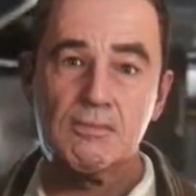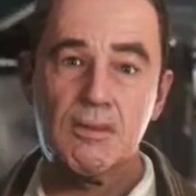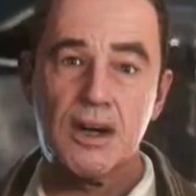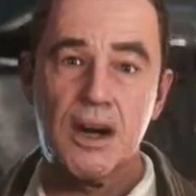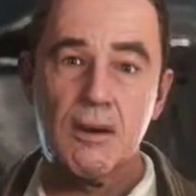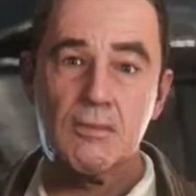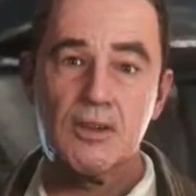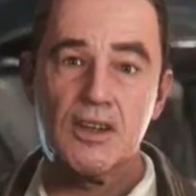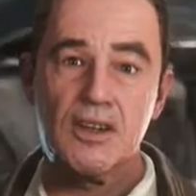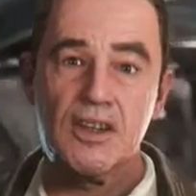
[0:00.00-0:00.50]

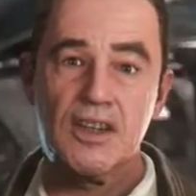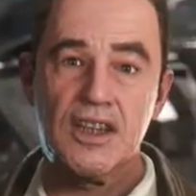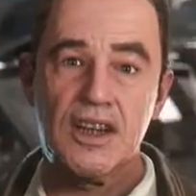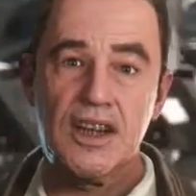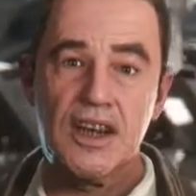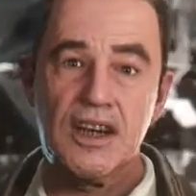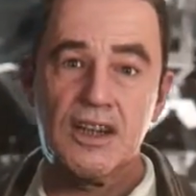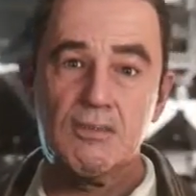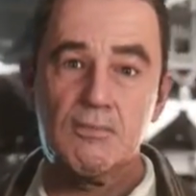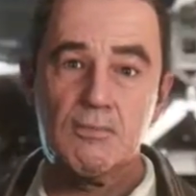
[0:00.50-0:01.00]
I'm not a
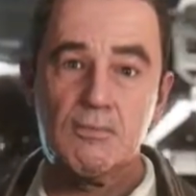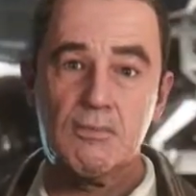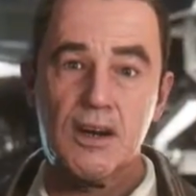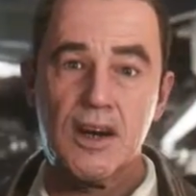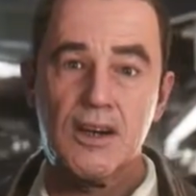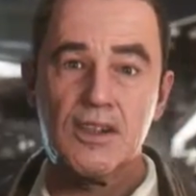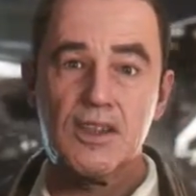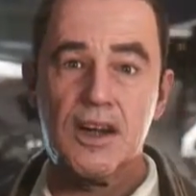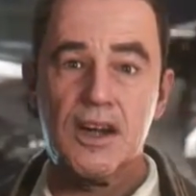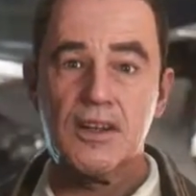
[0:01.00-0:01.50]
cynic.
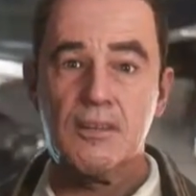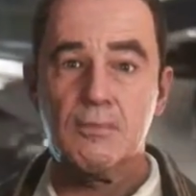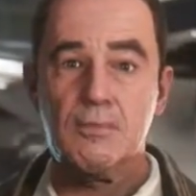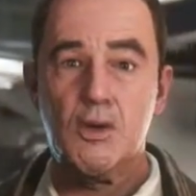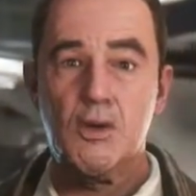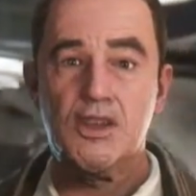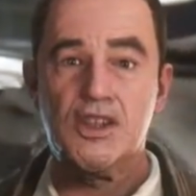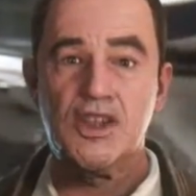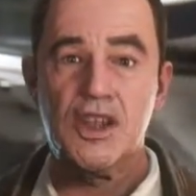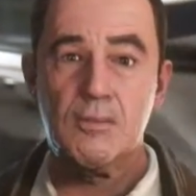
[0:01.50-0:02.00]
I say the
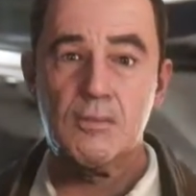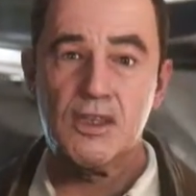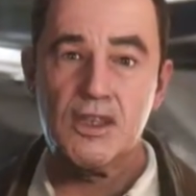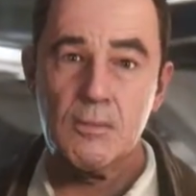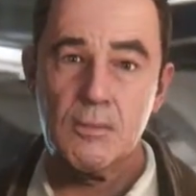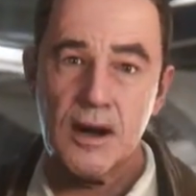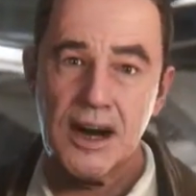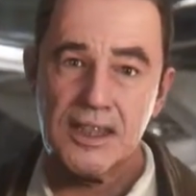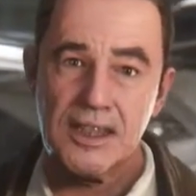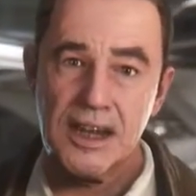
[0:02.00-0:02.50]
more ships
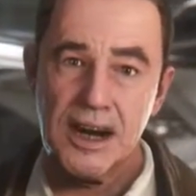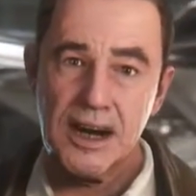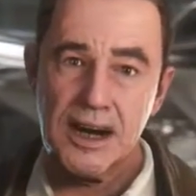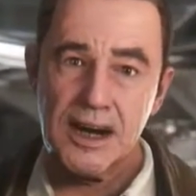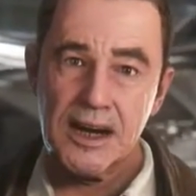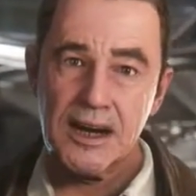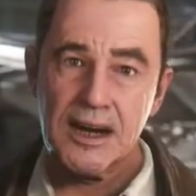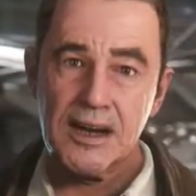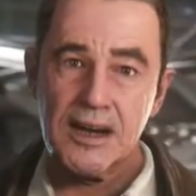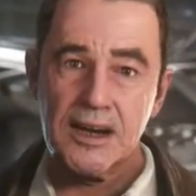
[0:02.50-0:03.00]
the better.
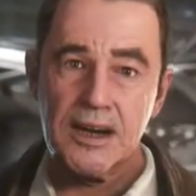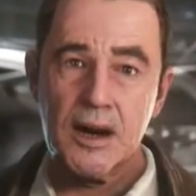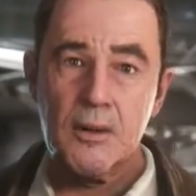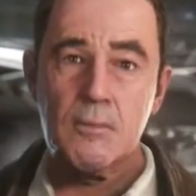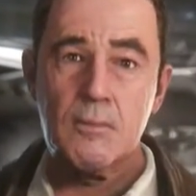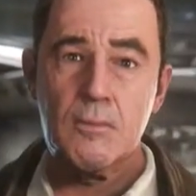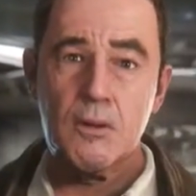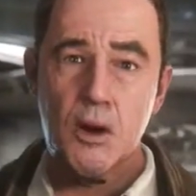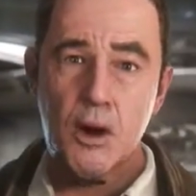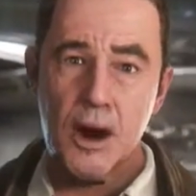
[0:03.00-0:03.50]

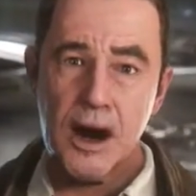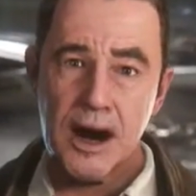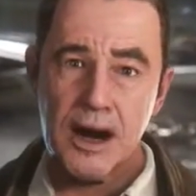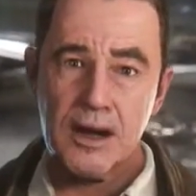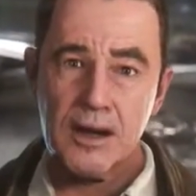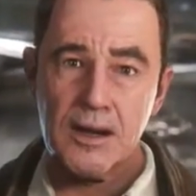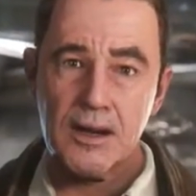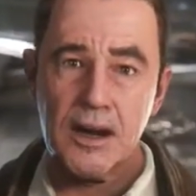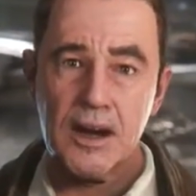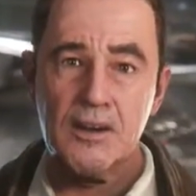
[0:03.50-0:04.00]
And boy,
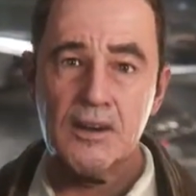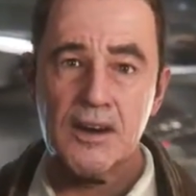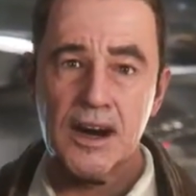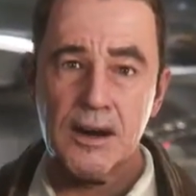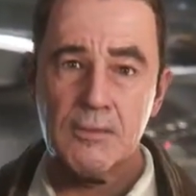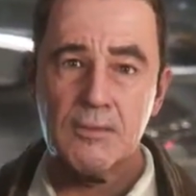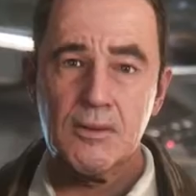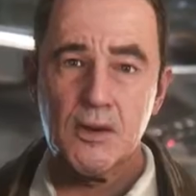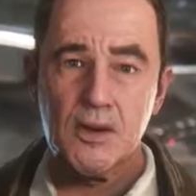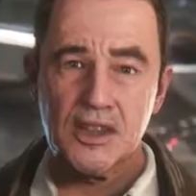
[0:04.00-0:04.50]
are
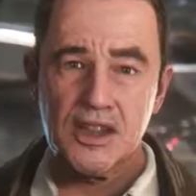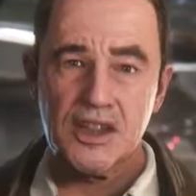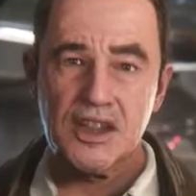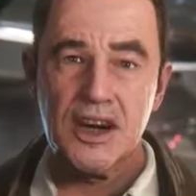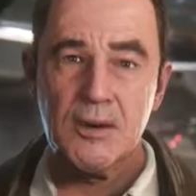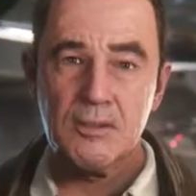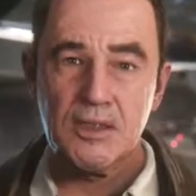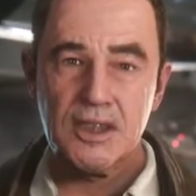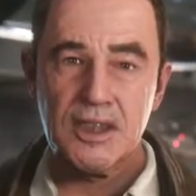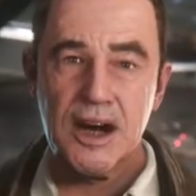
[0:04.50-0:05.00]
there more
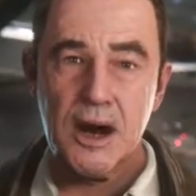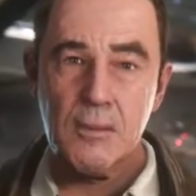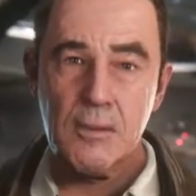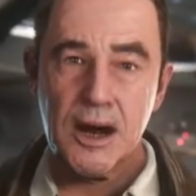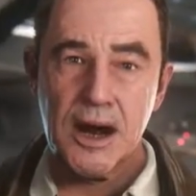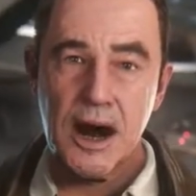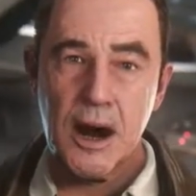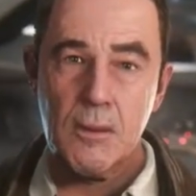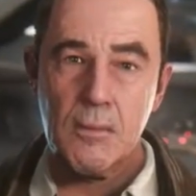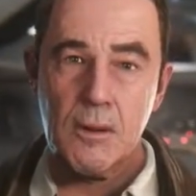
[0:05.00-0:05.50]
ships
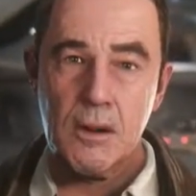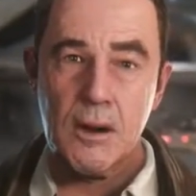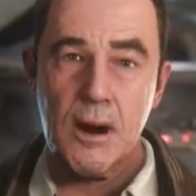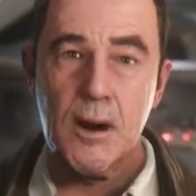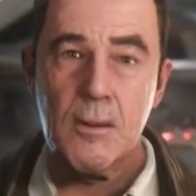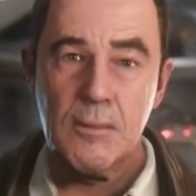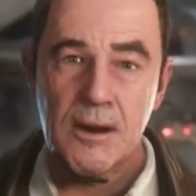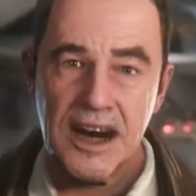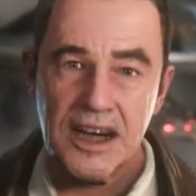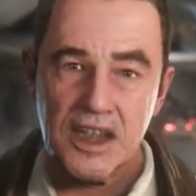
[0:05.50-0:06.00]
coming
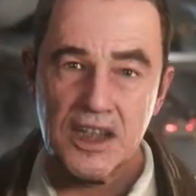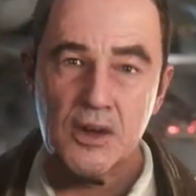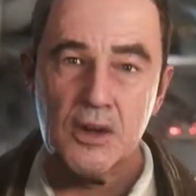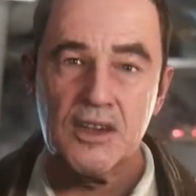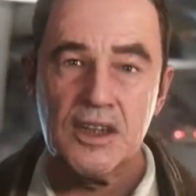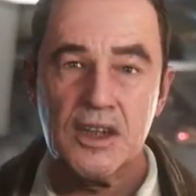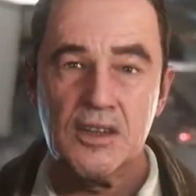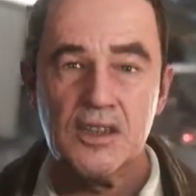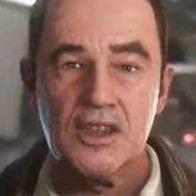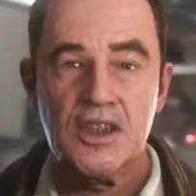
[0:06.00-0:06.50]
up. Make
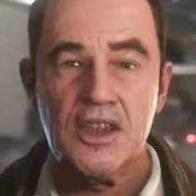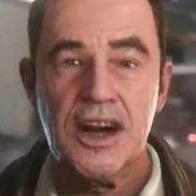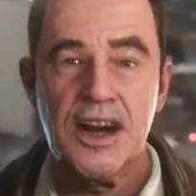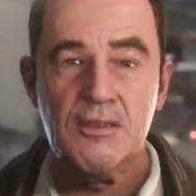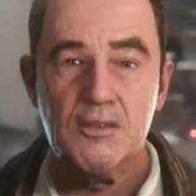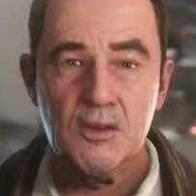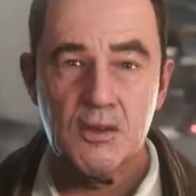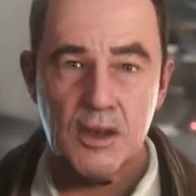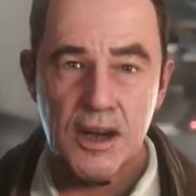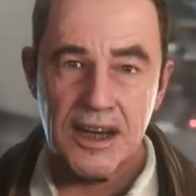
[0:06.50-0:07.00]
sure you stay
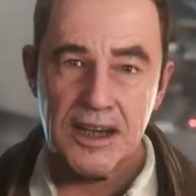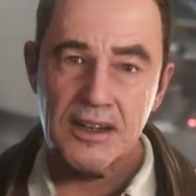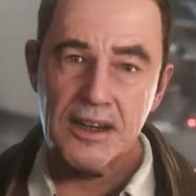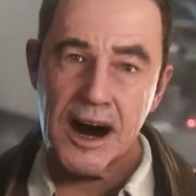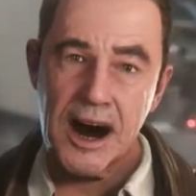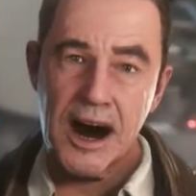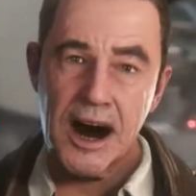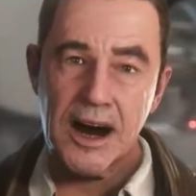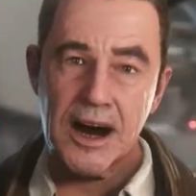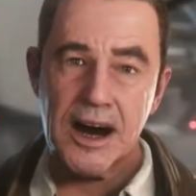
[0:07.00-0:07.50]
right
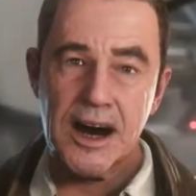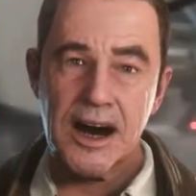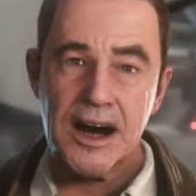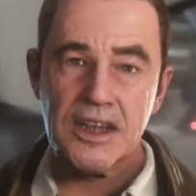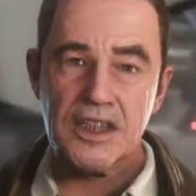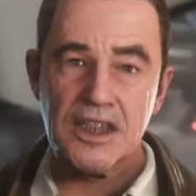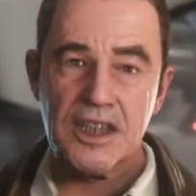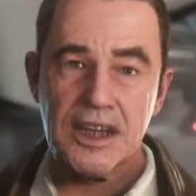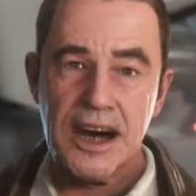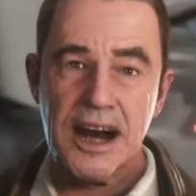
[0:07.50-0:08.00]
there
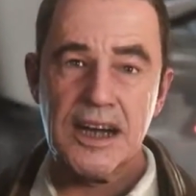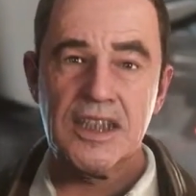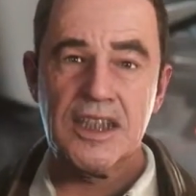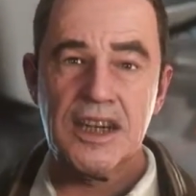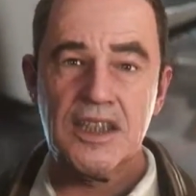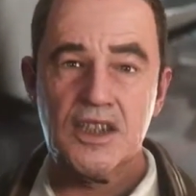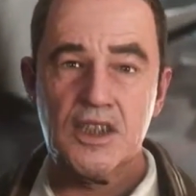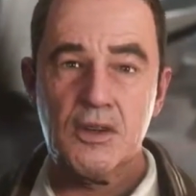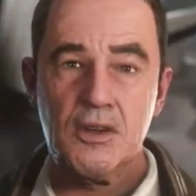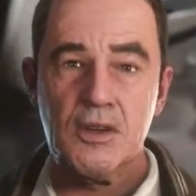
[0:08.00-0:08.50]
as
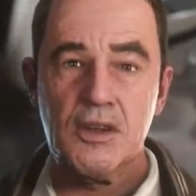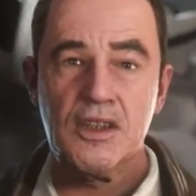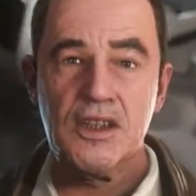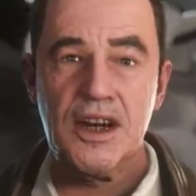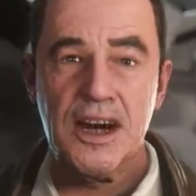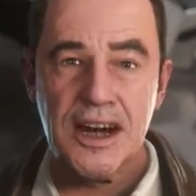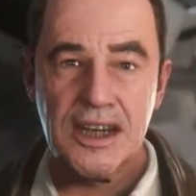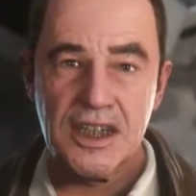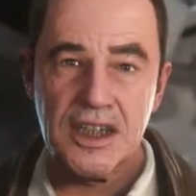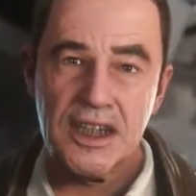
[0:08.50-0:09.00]
Galactic Tour's
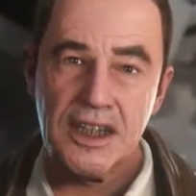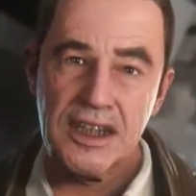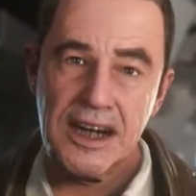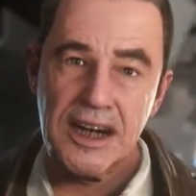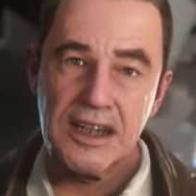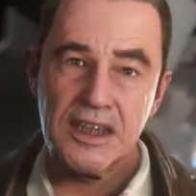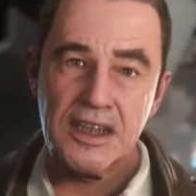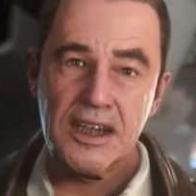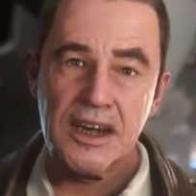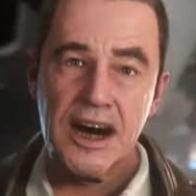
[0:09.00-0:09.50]

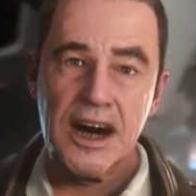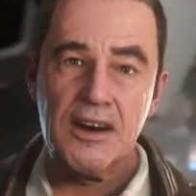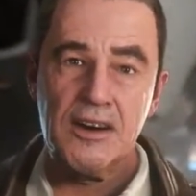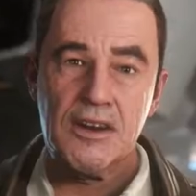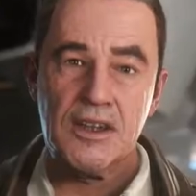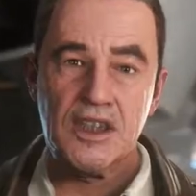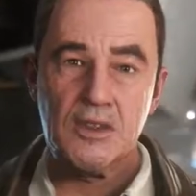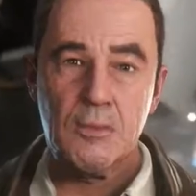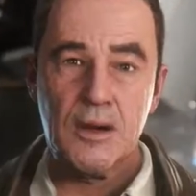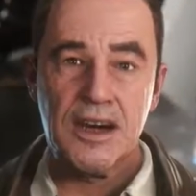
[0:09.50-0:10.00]
Intergalactic
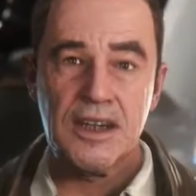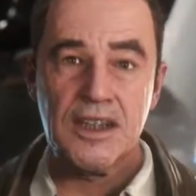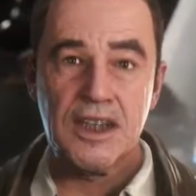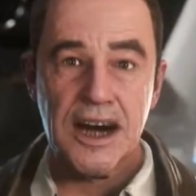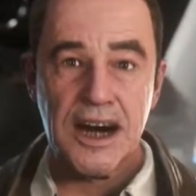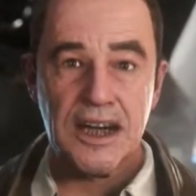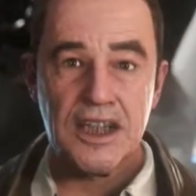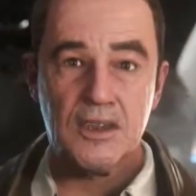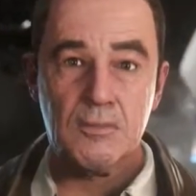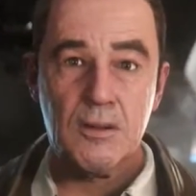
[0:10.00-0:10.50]
Aerospace
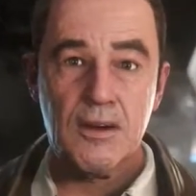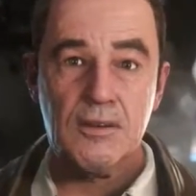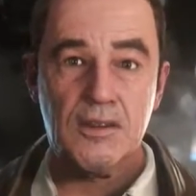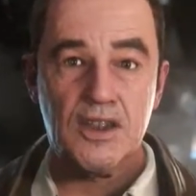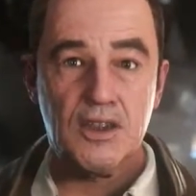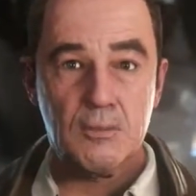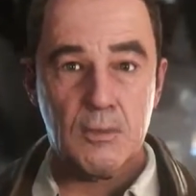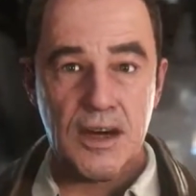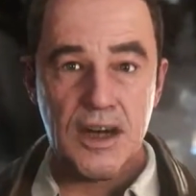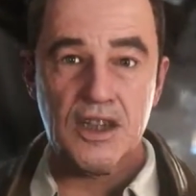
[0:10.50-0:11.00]
Expo
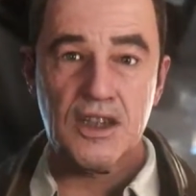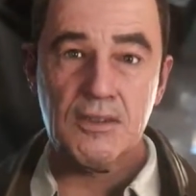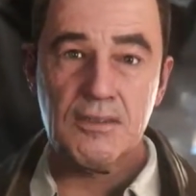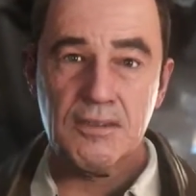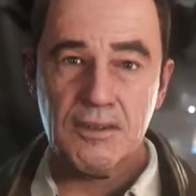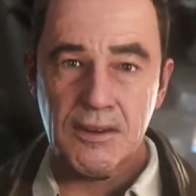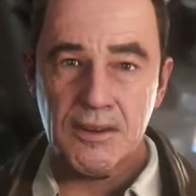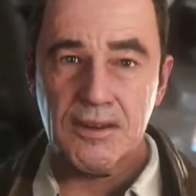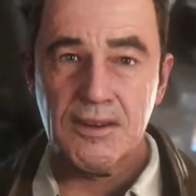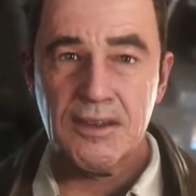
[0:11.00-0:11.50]
special
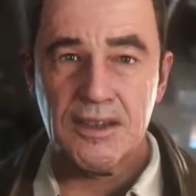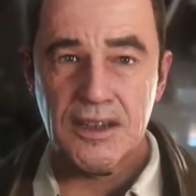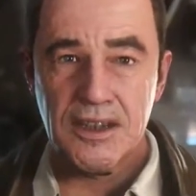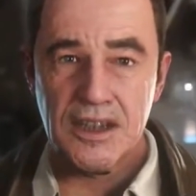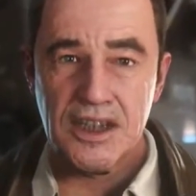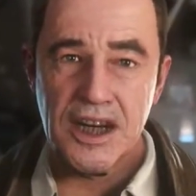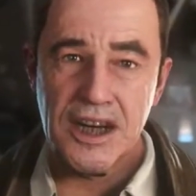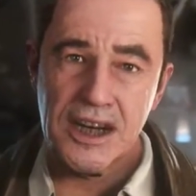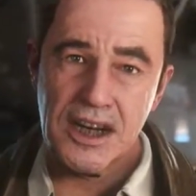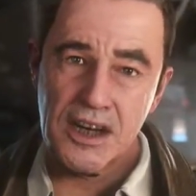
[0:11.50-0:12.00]

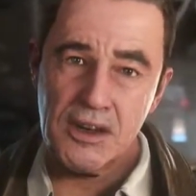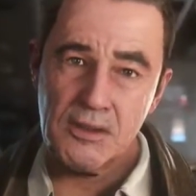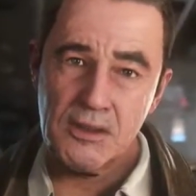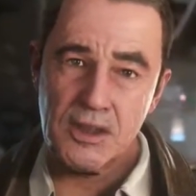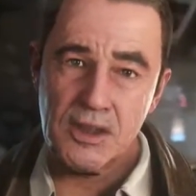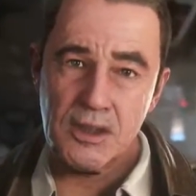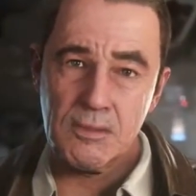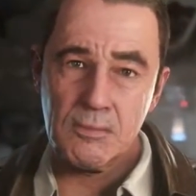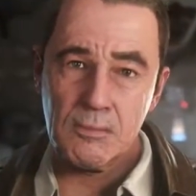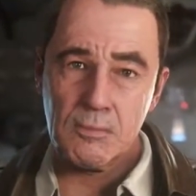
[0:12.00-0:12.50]

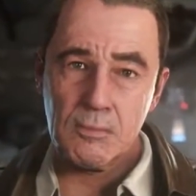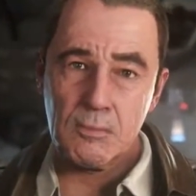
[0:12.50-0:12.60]
continues.